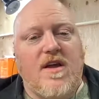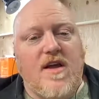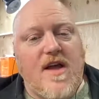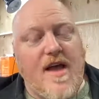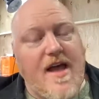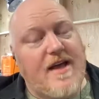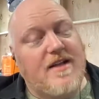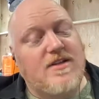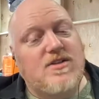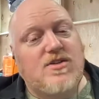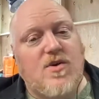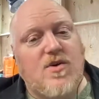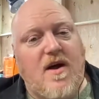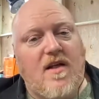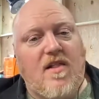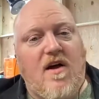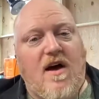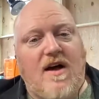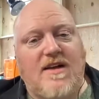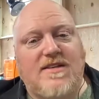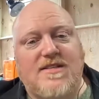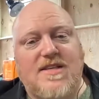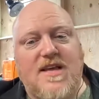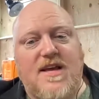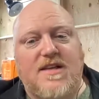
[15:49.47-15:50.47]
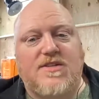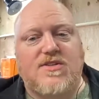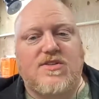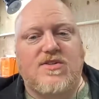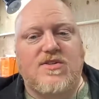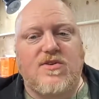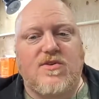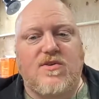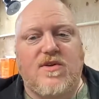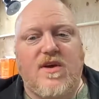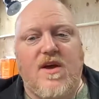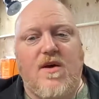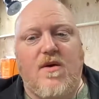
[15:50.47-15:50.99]
And so I lost that
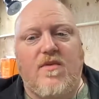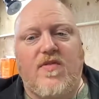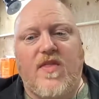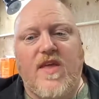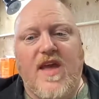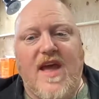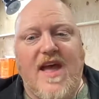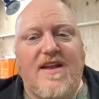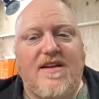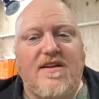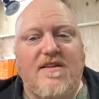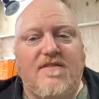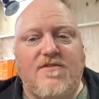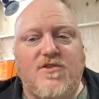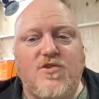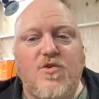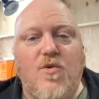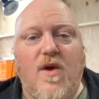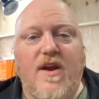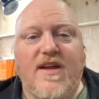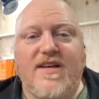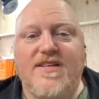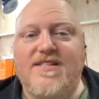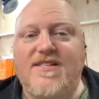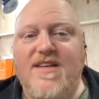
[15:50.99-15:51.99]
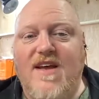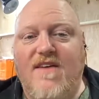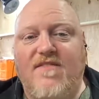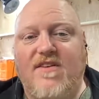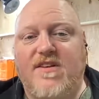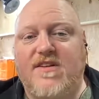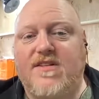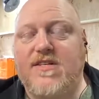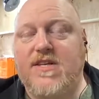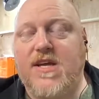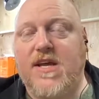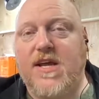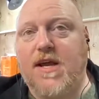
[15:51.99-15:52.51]
studio at the end of
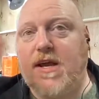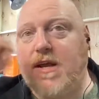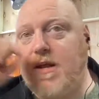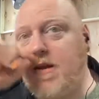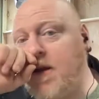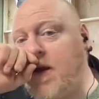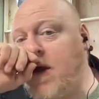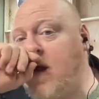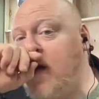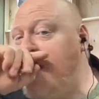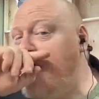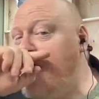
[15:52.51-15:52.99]
2017.